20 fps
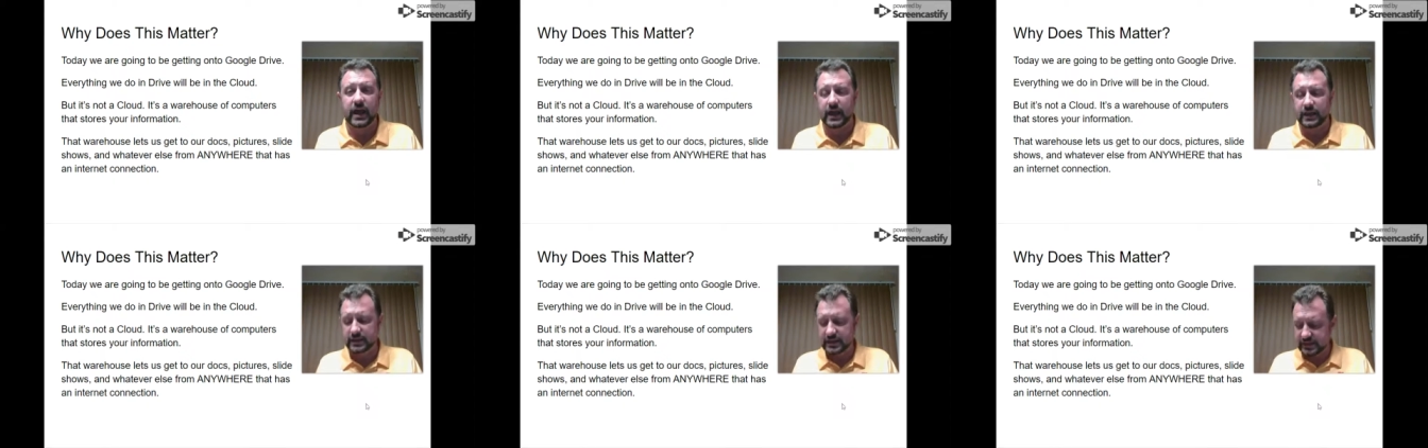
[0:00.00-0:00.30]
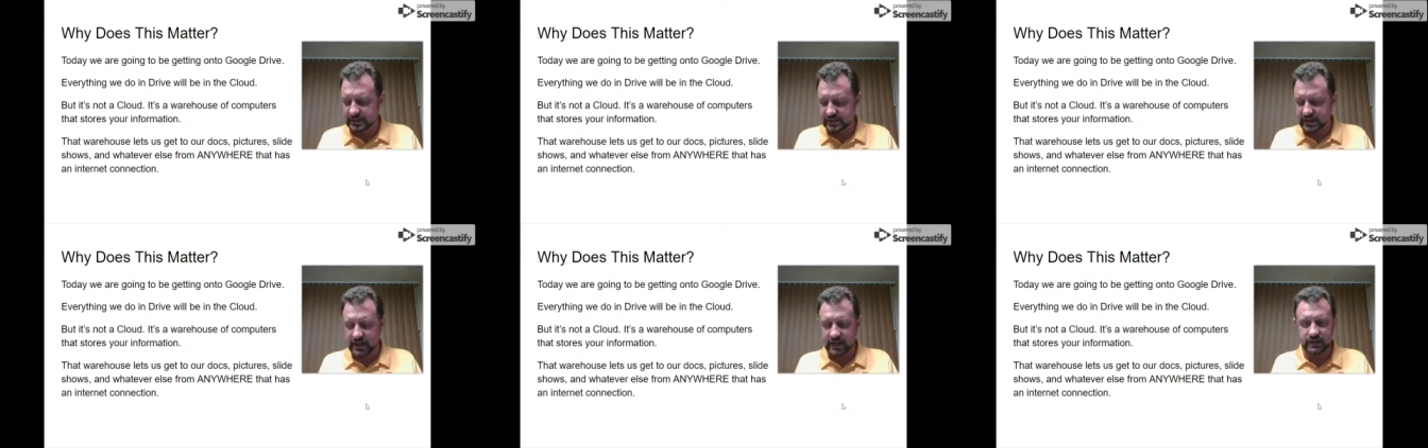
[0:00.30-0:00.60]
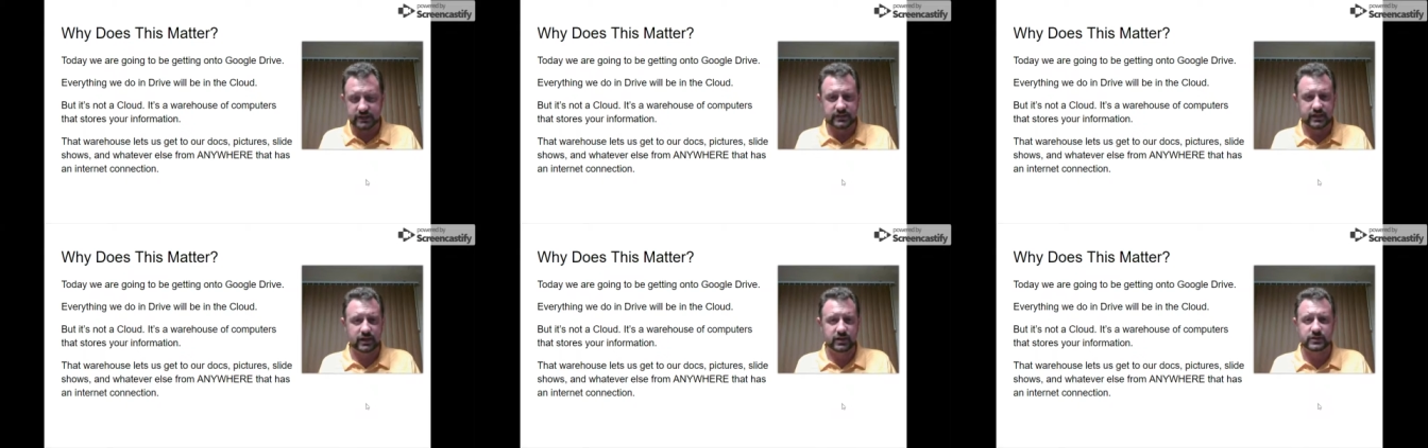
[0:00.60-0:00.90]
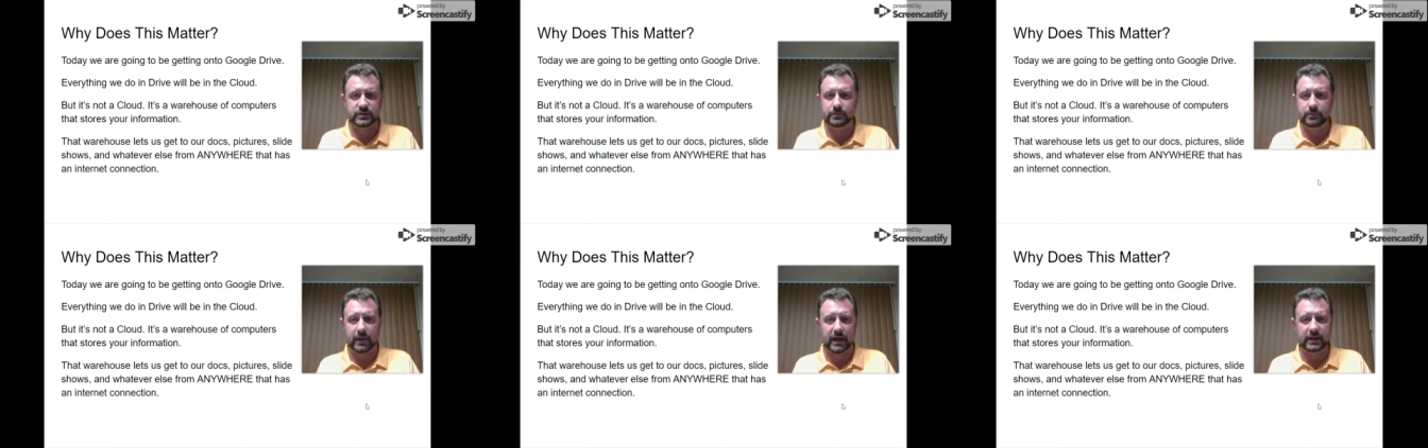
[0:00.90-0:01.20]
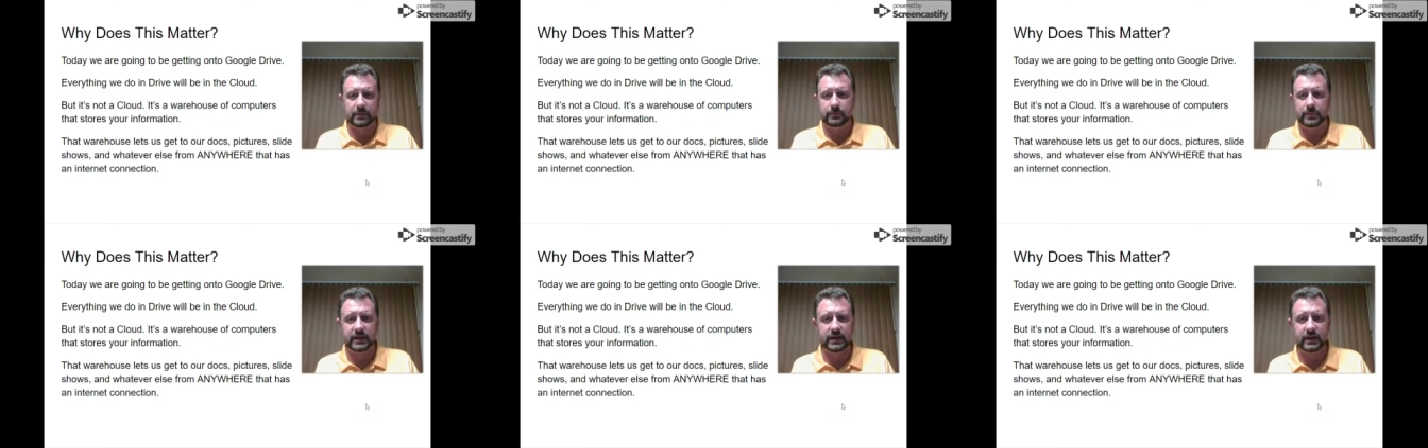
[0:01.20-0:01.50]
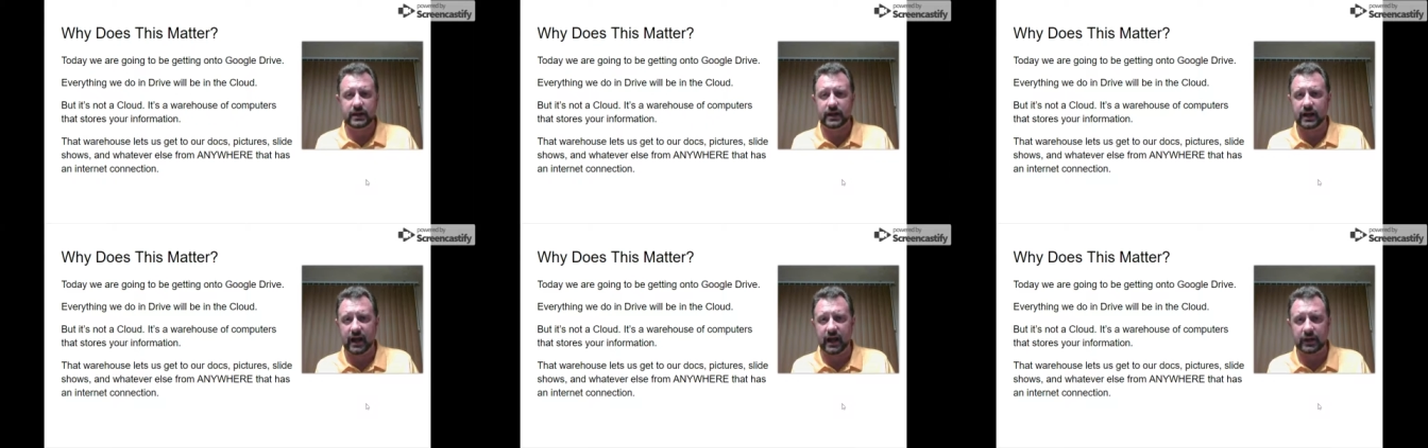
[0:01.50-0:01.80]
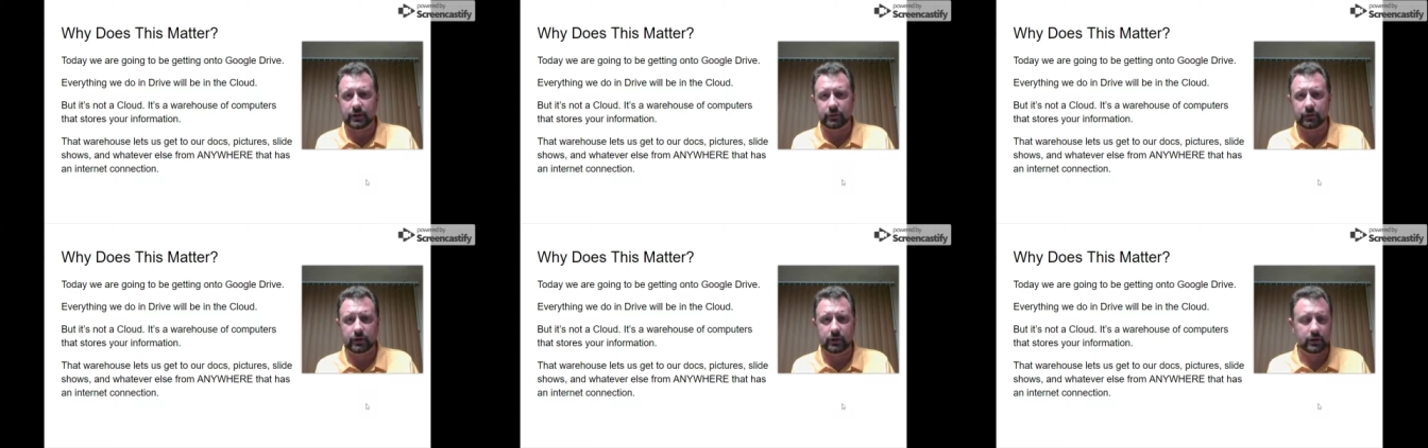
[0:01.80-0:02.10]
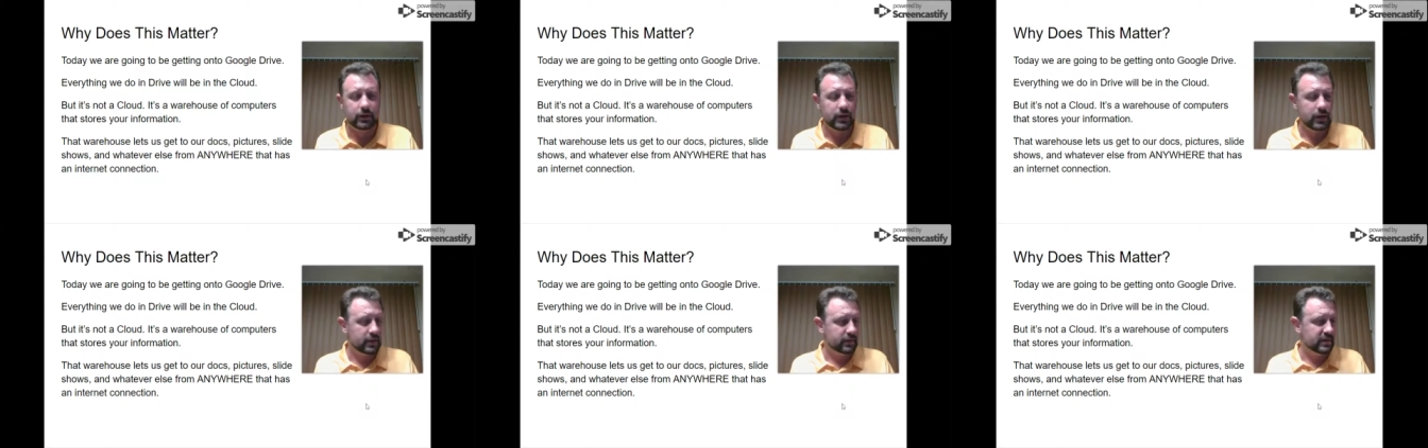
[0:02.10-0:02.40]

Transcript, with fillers: and these data centers might be in iowa